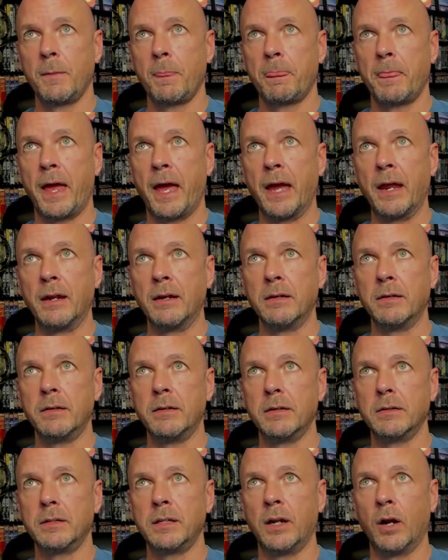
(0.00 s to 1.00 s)
And,
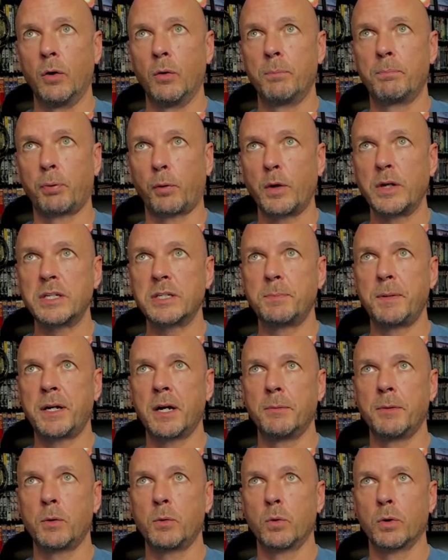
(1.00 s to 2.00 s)
you know, Priest
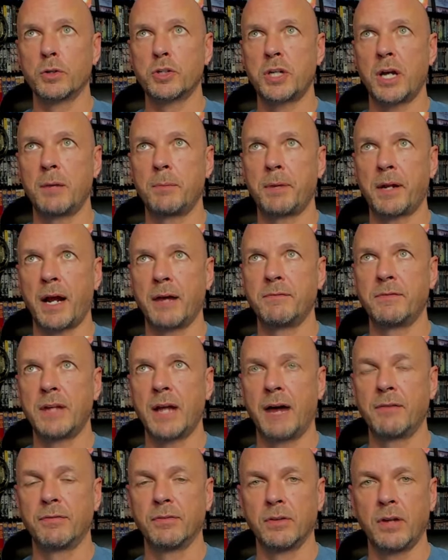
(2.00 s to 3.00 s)
becoming world champion.
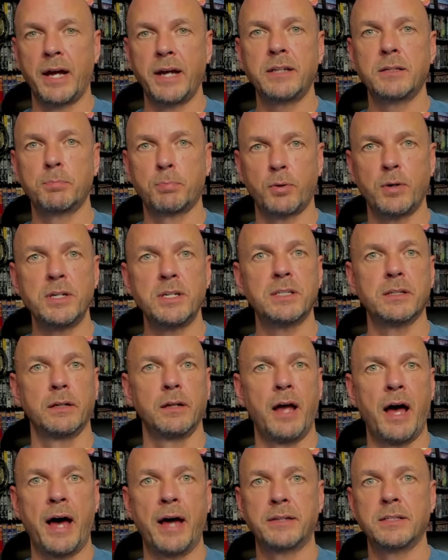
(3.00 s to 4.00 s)
I've liked Priest a
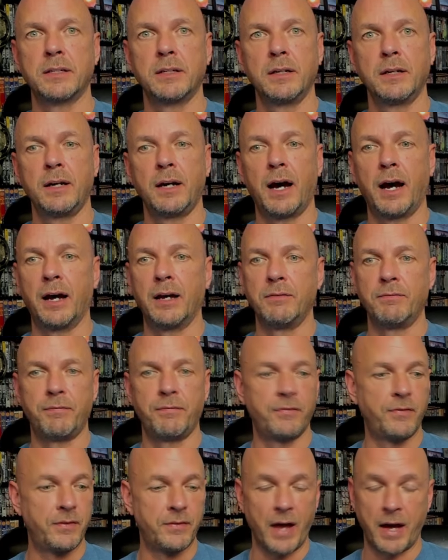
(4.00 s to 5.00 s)
lot. I
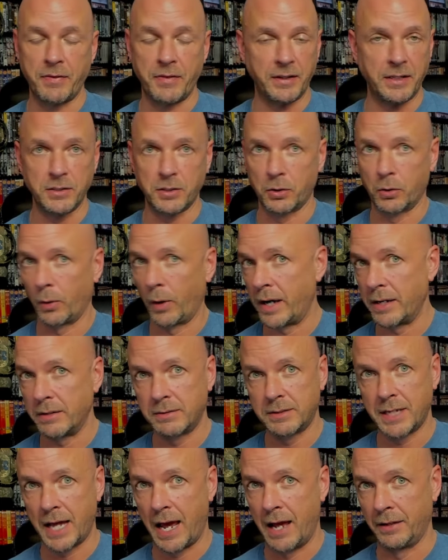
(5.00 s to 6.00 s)
think he's a great
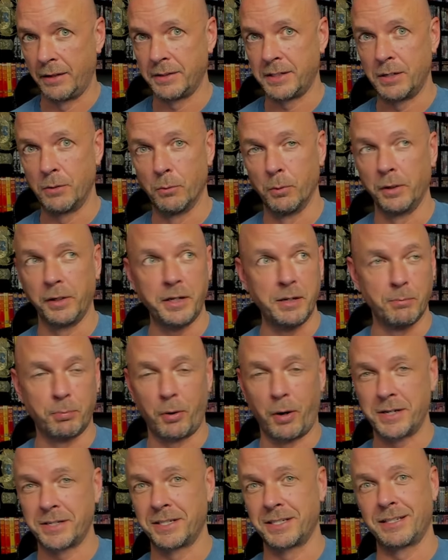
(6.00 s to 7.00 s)
talent. He really
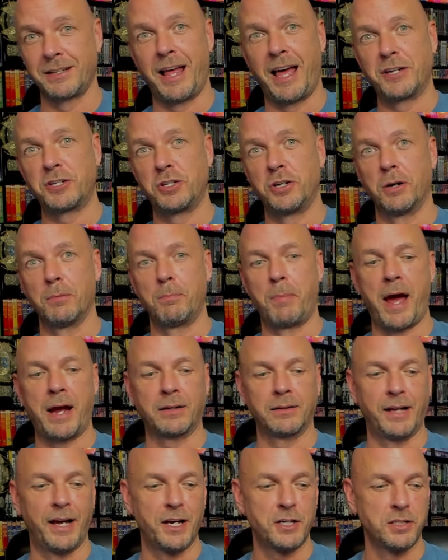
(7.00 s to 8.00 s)
impressed us last year at
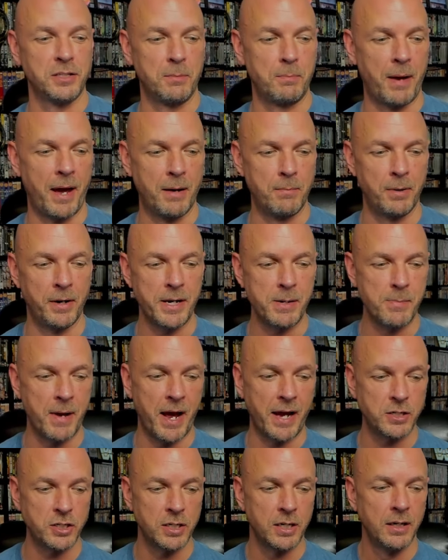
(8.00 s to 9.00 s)
Backlash in the Bad Bunny
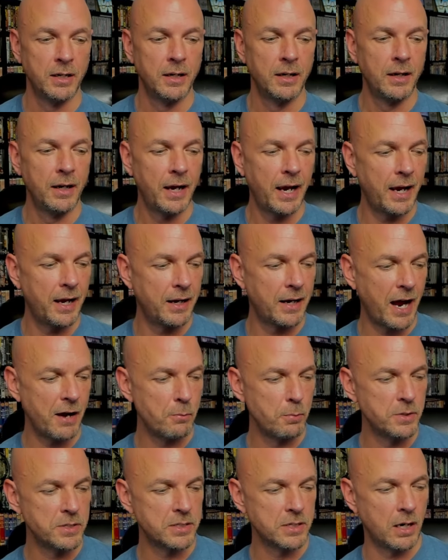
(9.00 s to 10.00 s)
match. And I
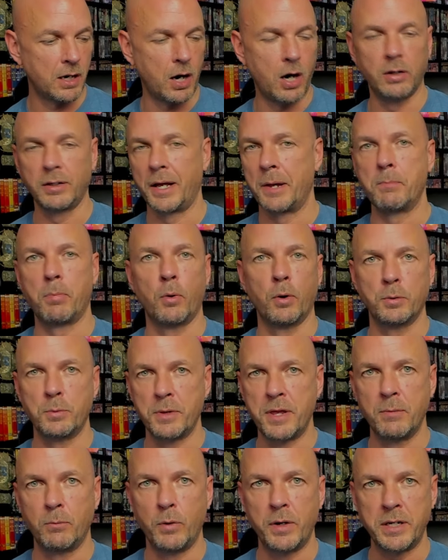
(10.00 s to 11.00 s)
was all on board with
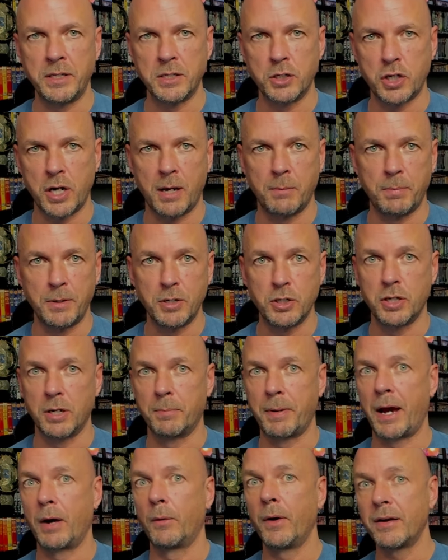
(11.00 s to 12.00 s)
him winning the championship.
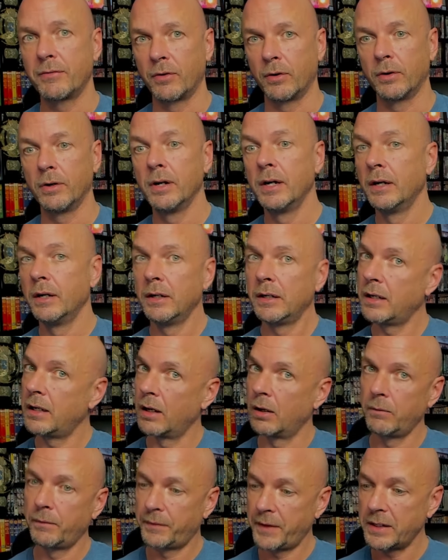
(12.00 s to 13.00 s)
However, you
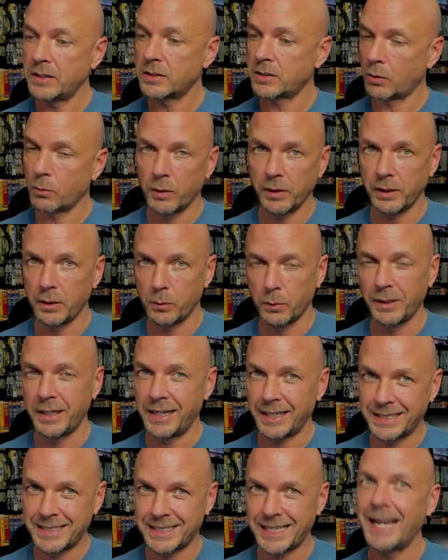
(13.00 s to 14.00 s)
know, things are really, really
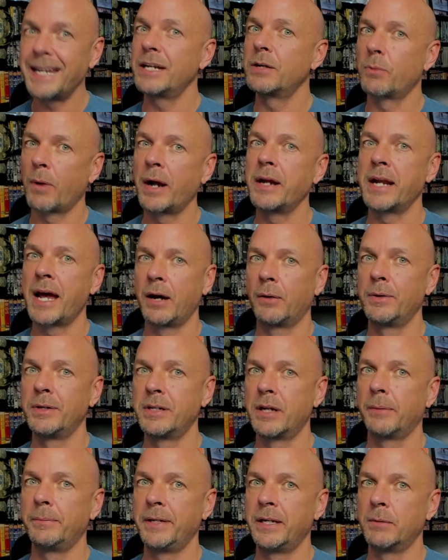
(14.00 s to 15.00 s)
exciting right now in
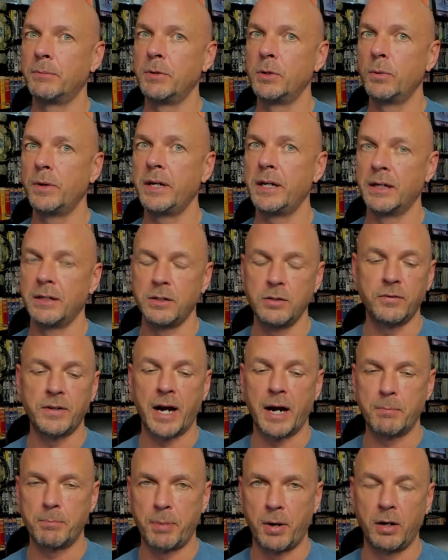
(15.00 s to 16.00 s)
WWE. And you've
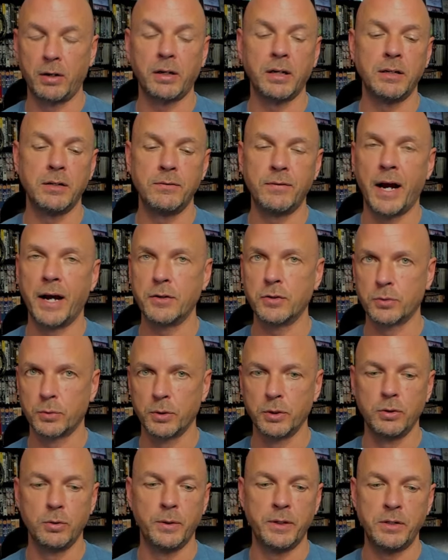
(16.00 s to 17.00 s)
got Punk and you've got
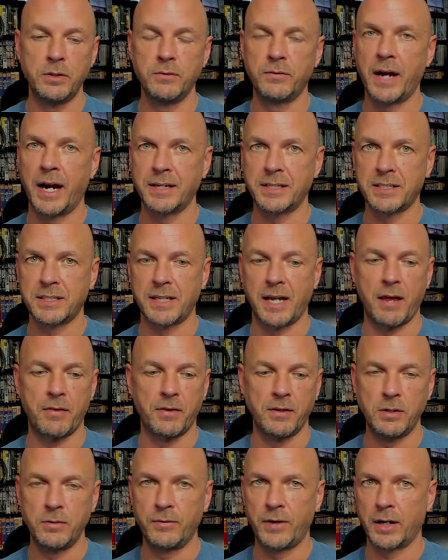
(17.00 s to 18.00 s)
Drew and you've got Seth
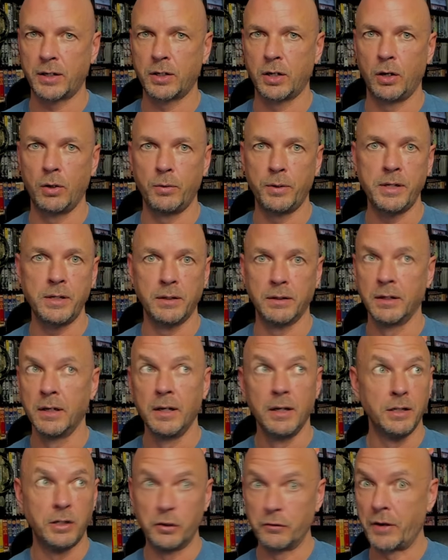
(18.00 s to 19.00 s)
and you've got Cody and
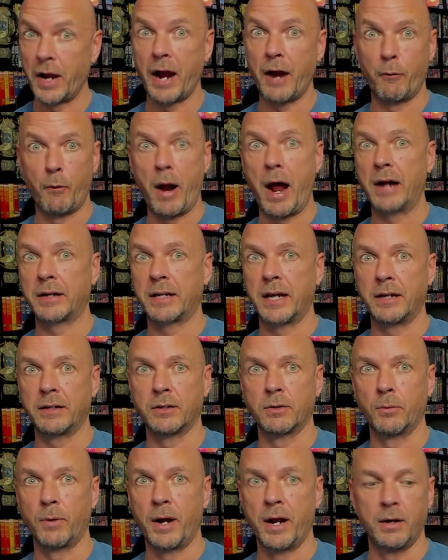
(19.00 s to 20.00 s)
you've got Rock hanging
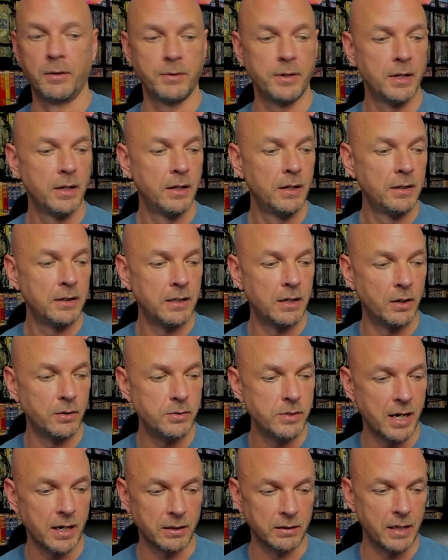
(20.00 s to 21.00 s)
around. You know, you
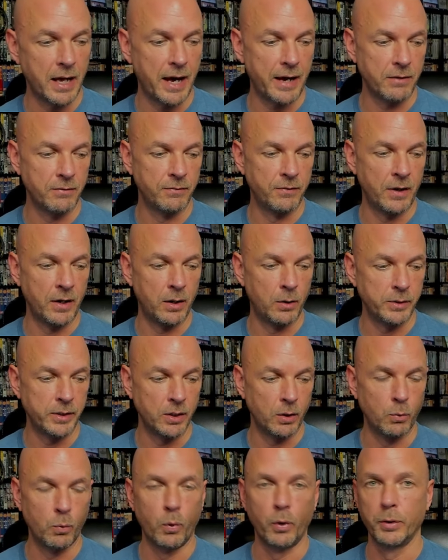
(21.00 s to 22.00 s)
got a lot of, you
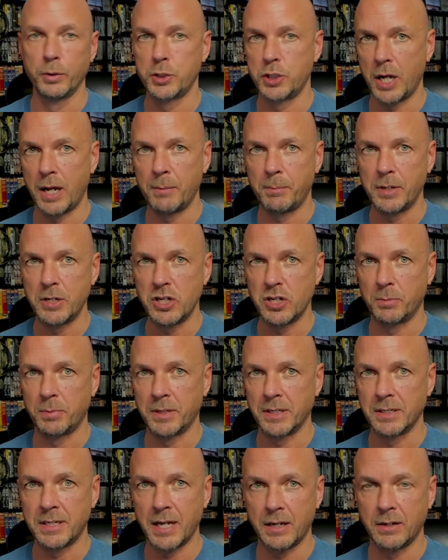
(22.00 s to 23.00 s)
know, world championship
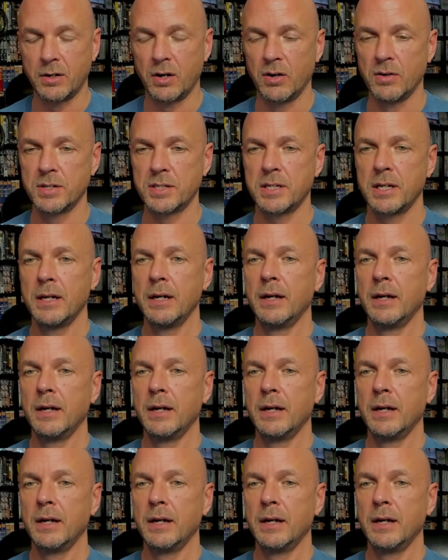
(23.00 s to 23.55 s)
contenders.